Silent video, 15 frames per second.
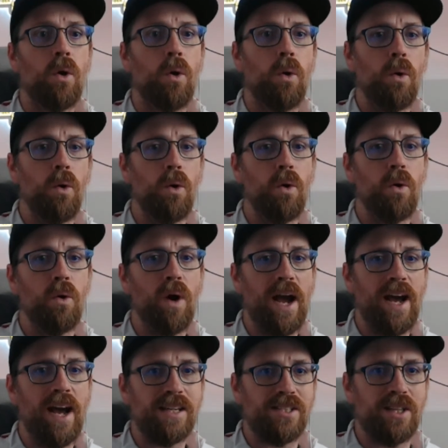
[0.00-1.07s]
Who
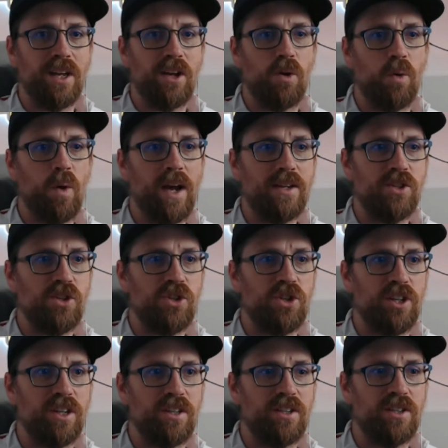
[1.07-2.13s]
asked the
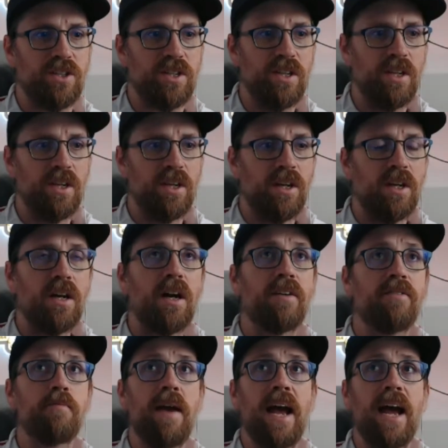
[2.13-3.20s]
questions
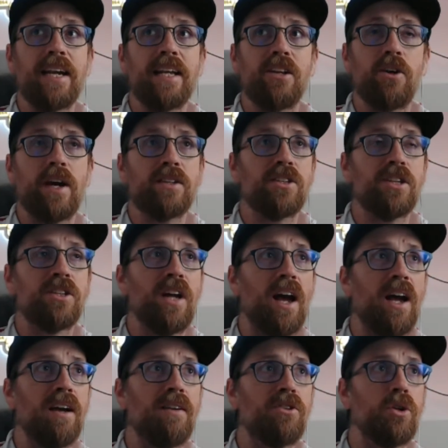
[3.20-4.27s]
of Manning, who has to
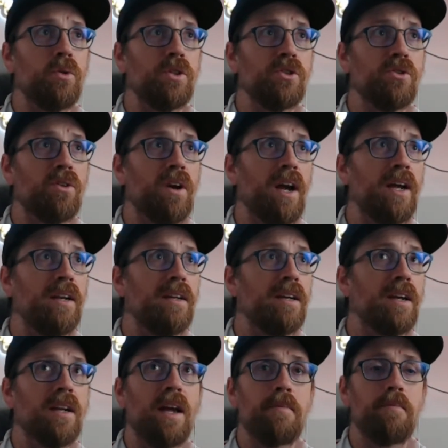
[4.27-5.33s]
dive to his right.
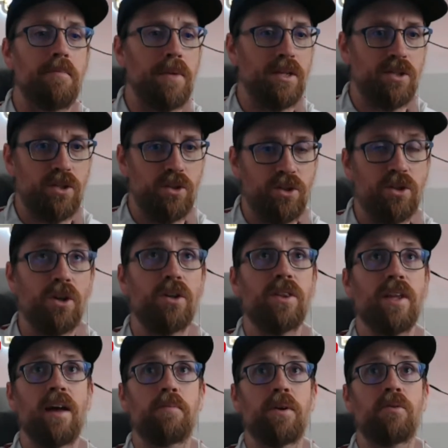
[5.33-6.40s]
And I missed who took
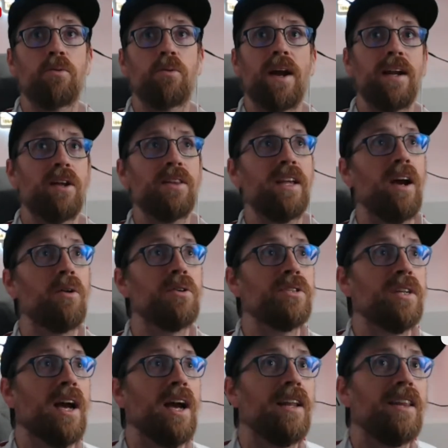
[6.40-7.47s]
that, but right on the
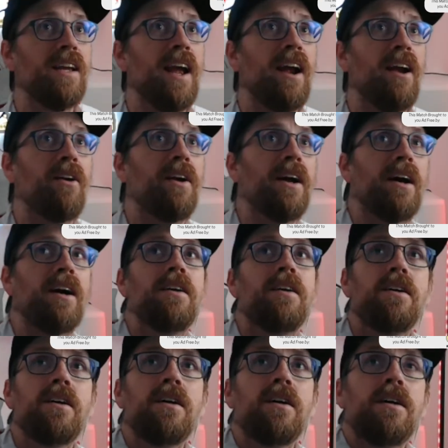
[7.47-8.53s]
outside of the area.
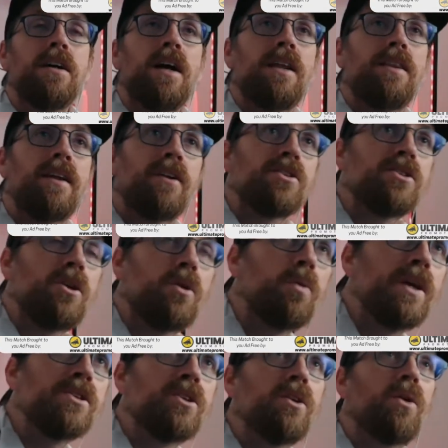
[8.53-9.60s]
And there's the
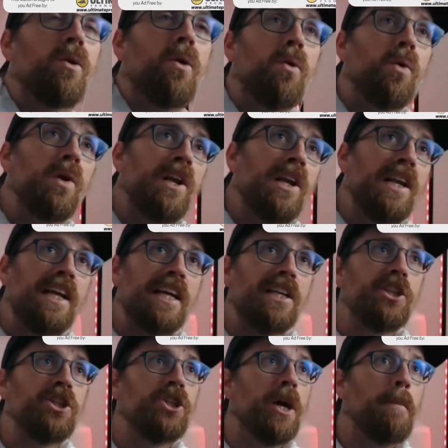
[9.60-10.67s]
whistle. Holy
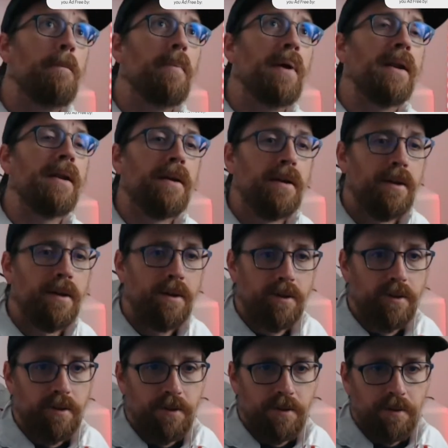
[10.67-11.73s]
jumping.
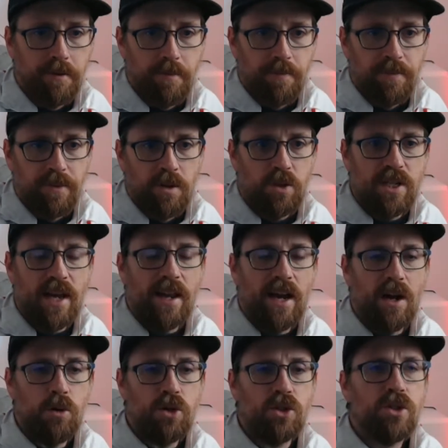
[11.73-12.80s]
Was that
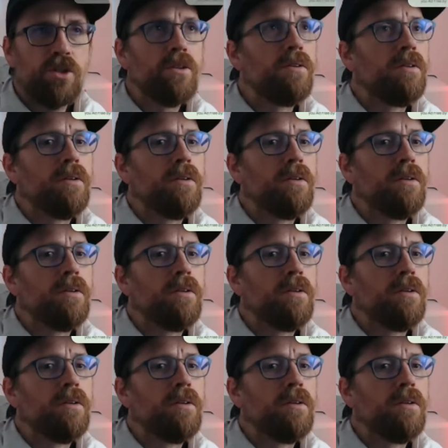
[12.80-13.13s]
House?